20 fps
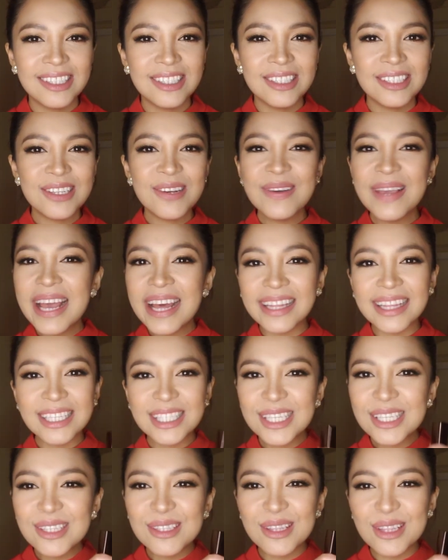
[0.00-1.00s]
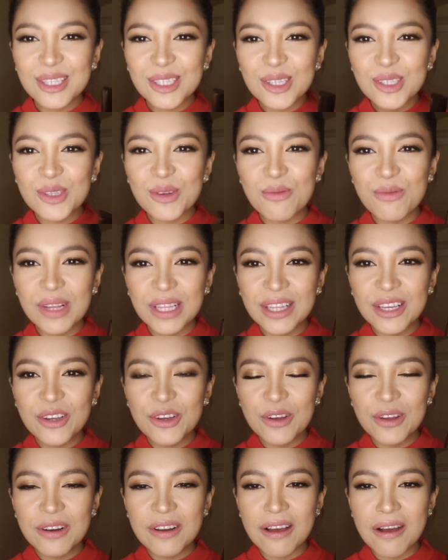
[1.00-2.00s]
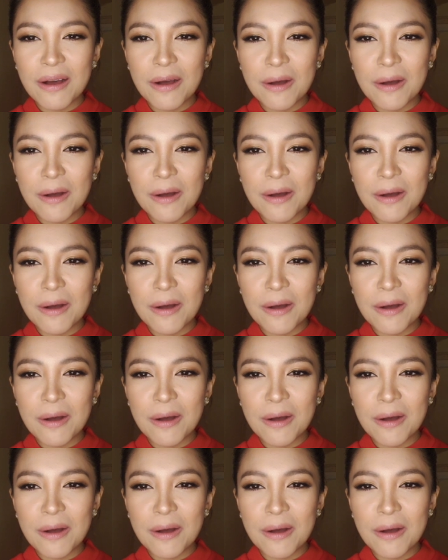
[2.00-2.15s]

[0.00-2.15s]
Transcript: So yeah, this is a really good